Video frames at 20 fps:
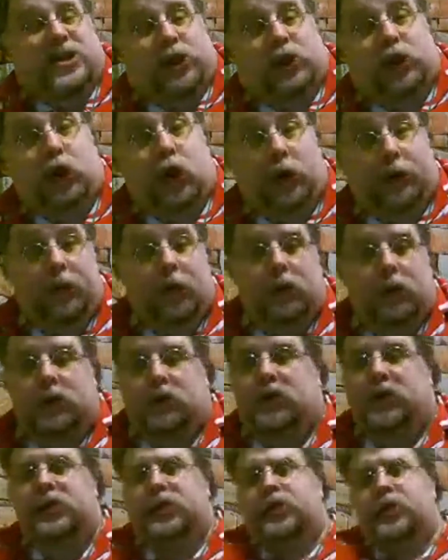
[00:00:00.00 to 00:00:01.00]
a good book.
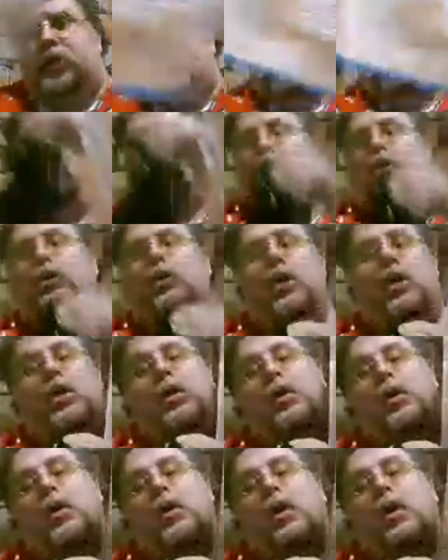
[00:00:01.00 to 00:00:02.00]
This is a good book.
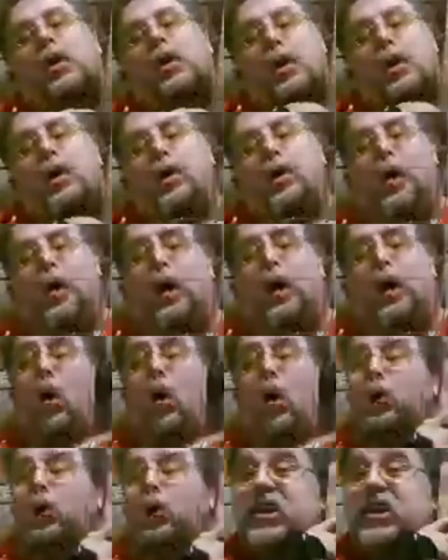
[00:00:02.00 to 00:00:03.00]
They
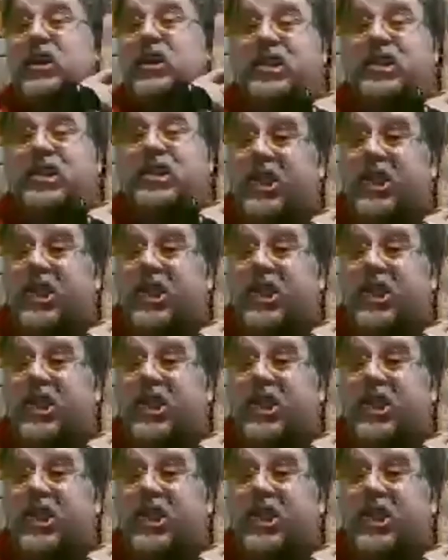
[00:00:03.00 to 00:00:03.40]
go, this is the